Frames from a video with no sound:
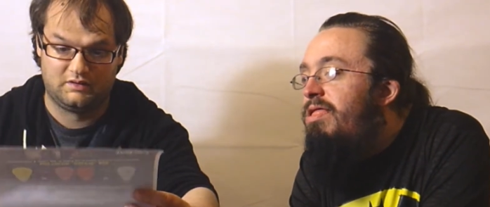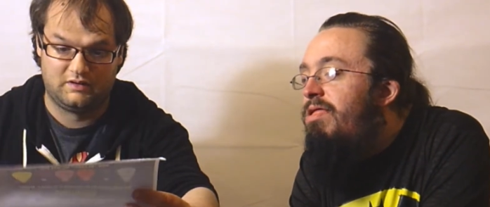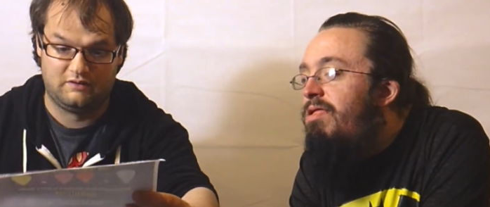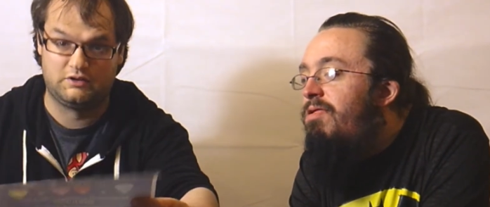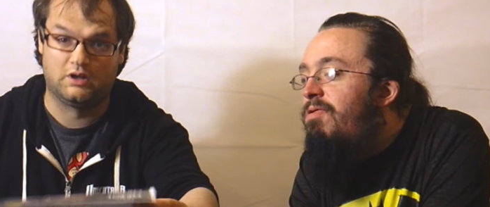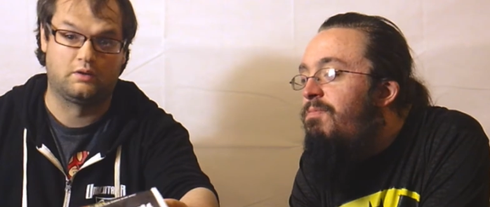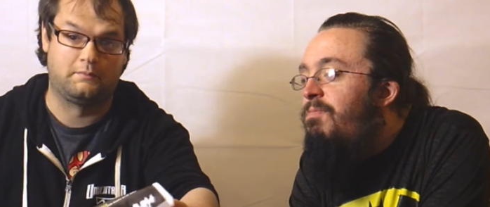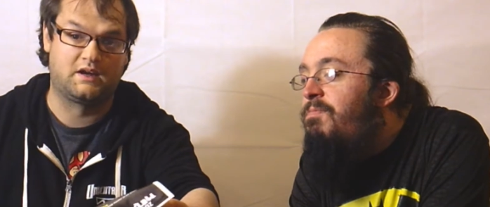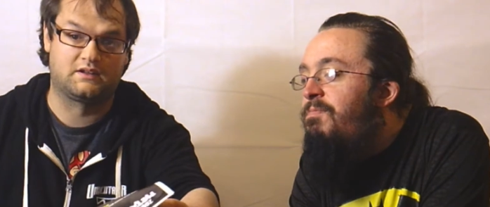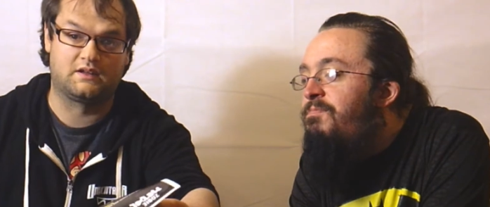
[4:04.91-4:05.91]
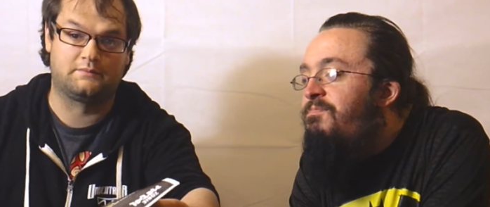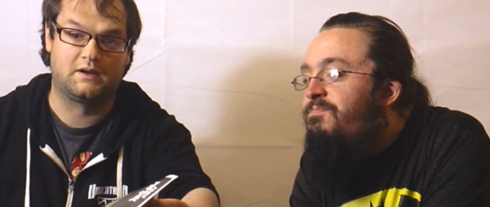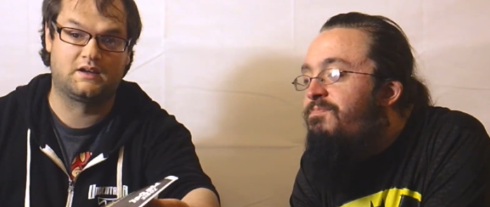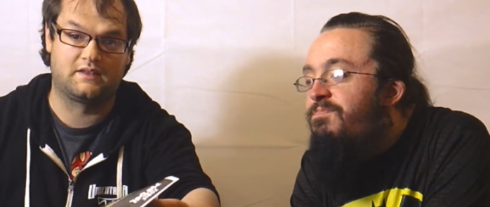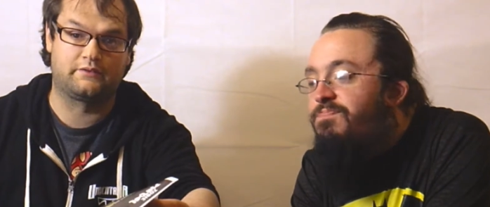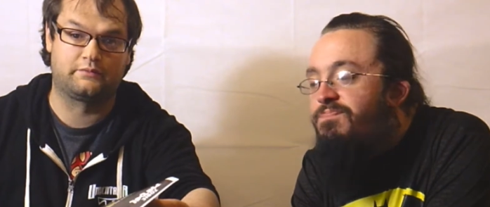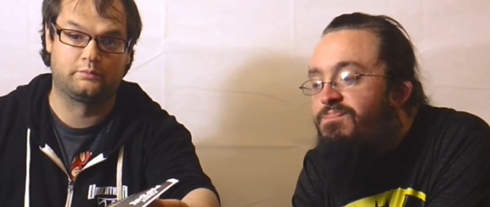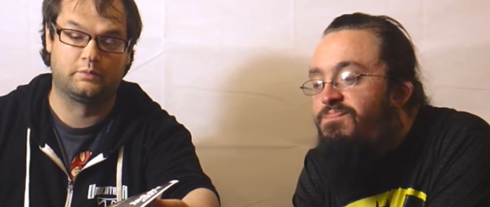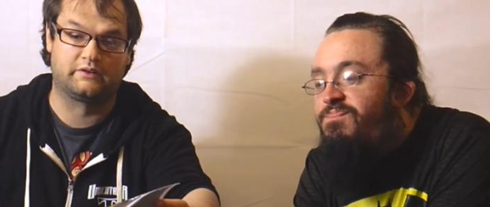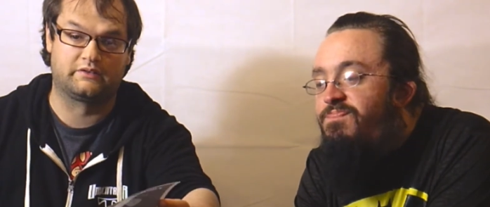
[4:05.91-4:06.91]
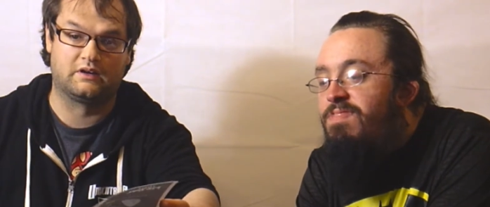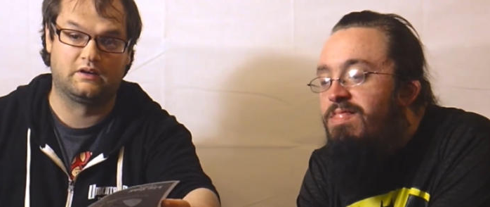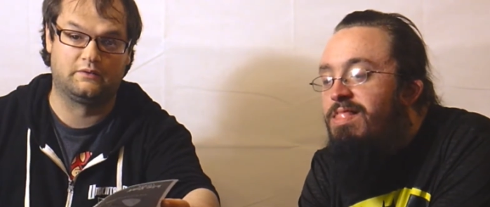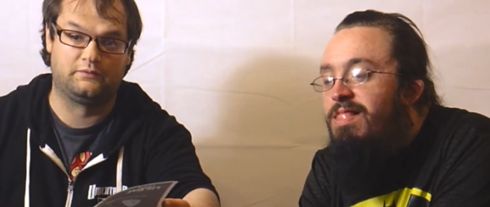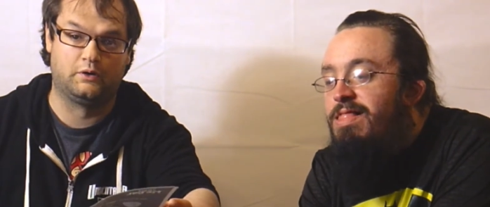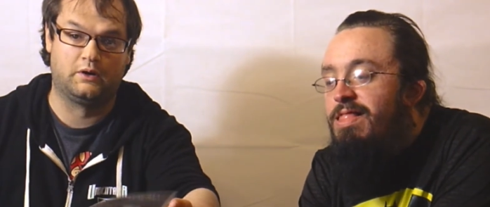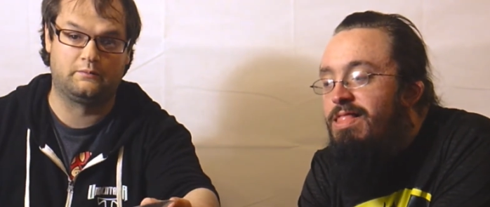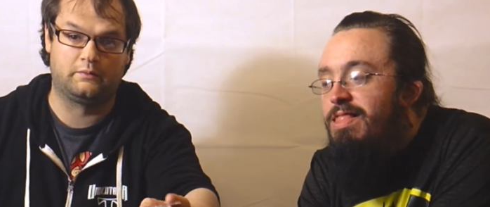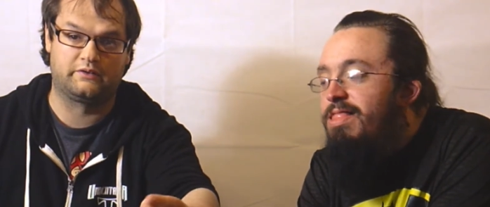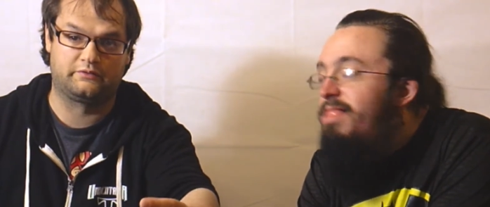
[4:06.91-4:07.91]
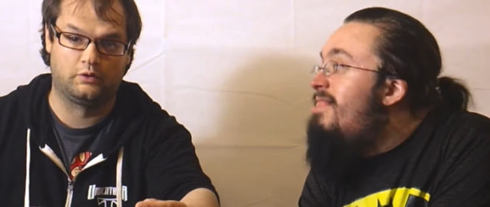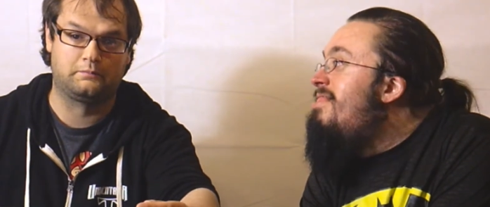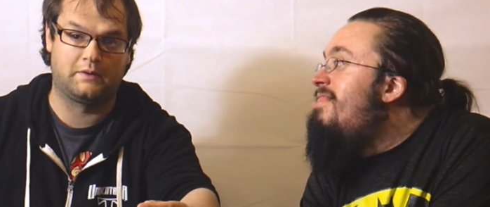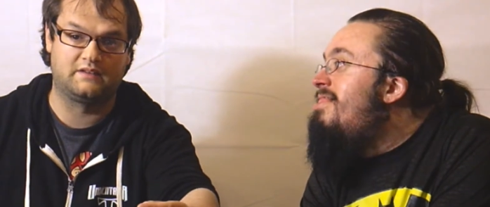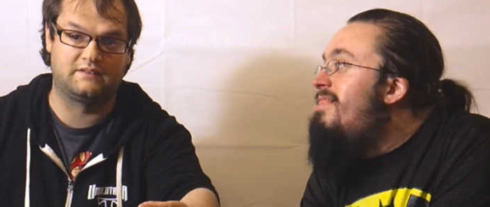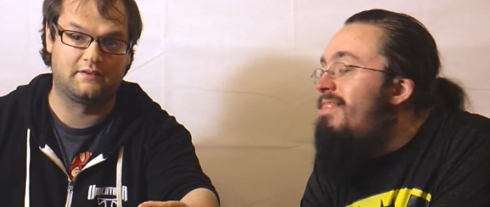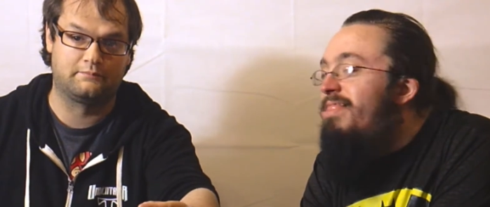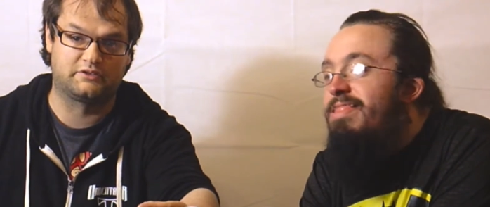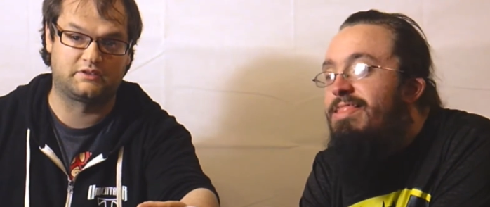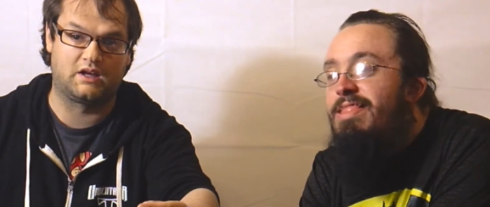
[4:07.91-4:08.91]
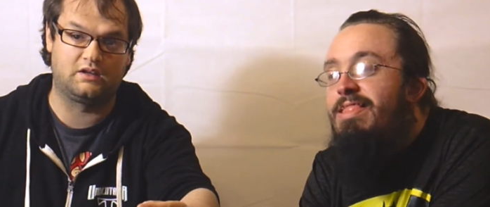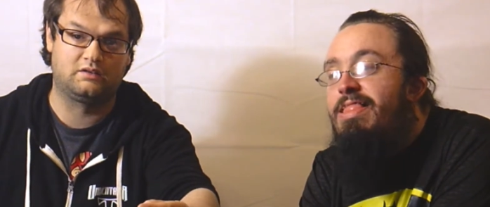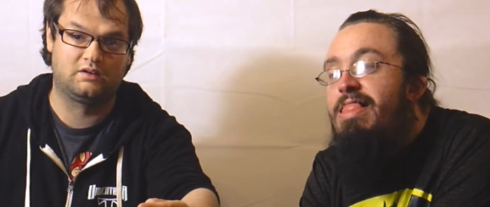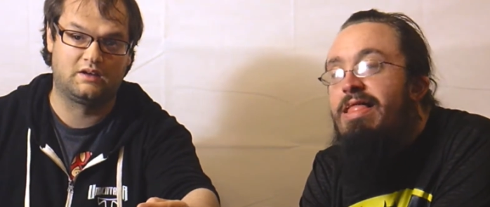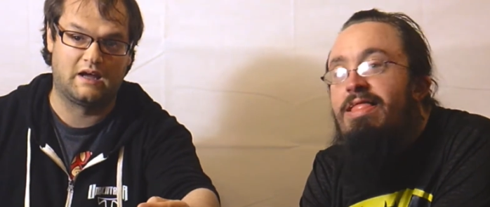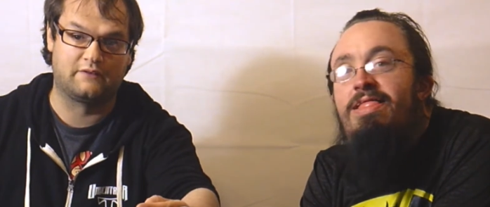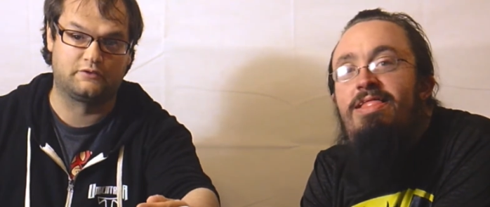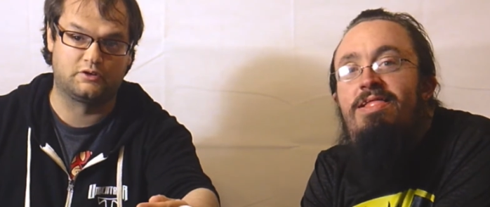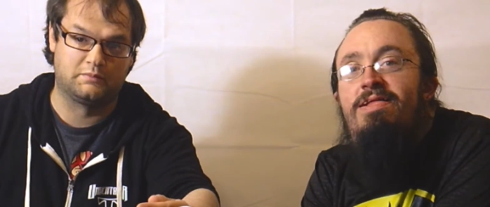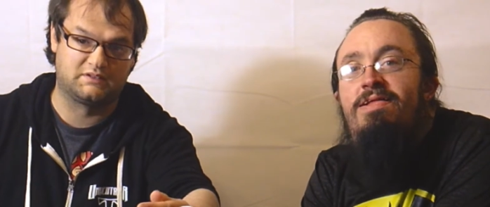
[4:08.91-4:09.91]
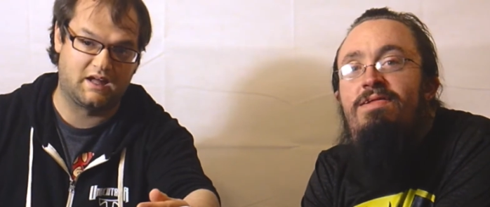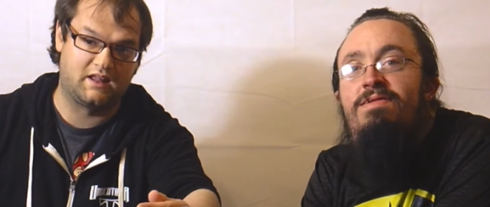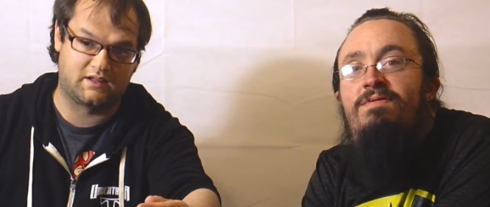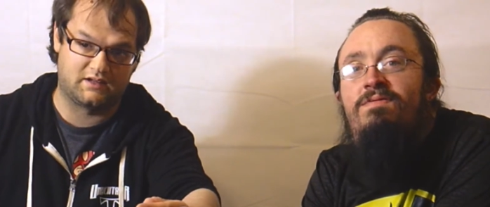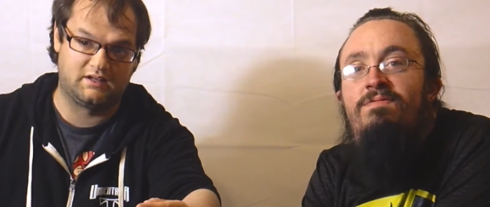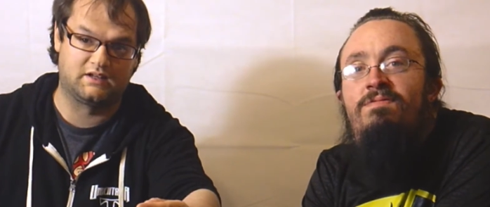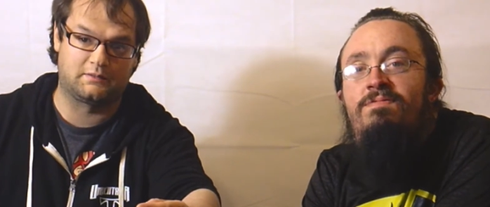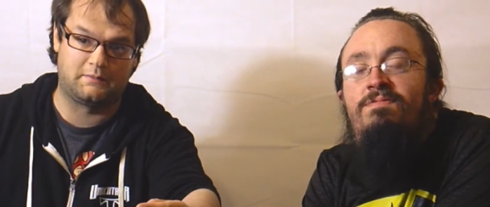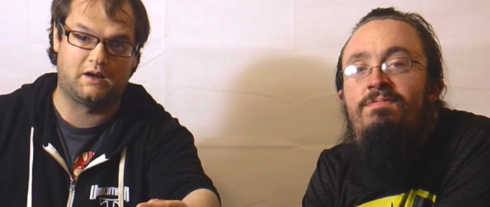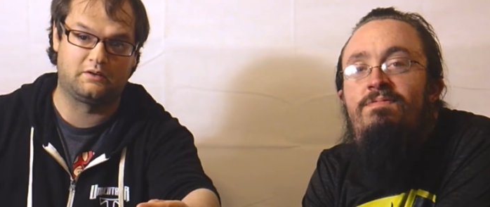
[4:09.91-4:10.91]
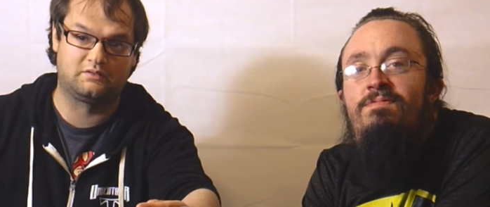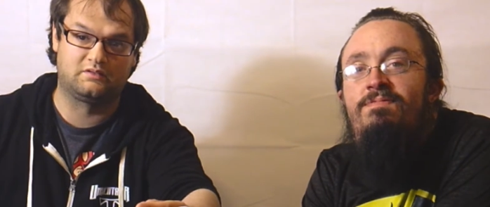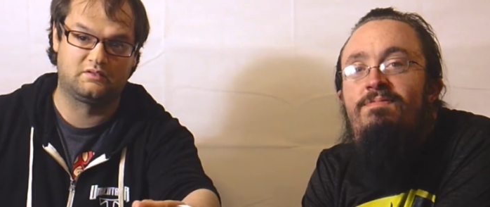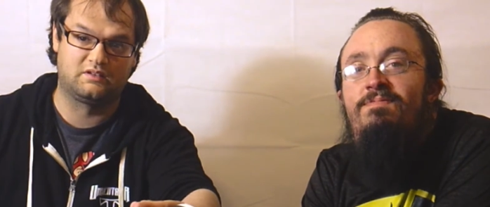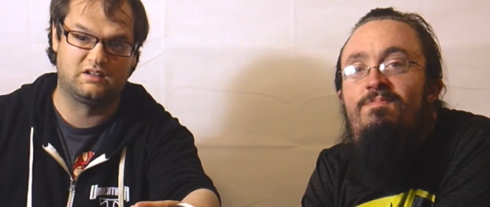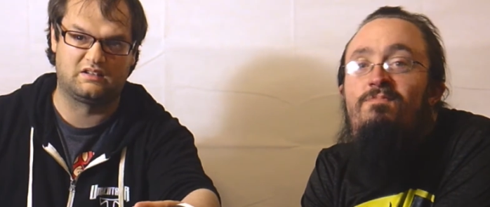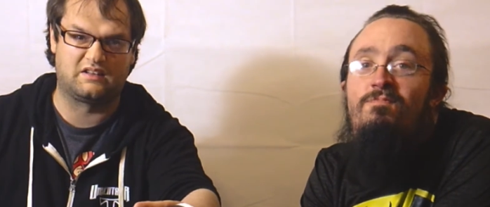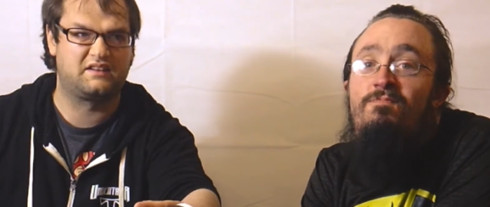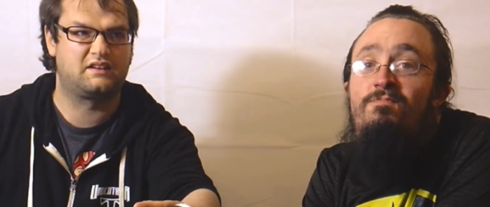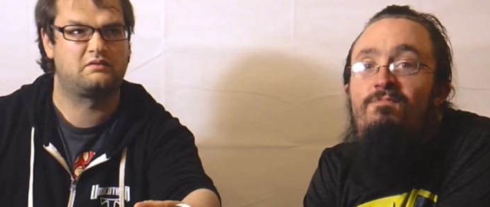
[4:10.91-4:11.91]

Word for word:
Speaker 1: If you don't know Megadeth, Megadeth was uh, formed was formed by Dave Mustaine. Yeah. After Metallica kicked them out in I think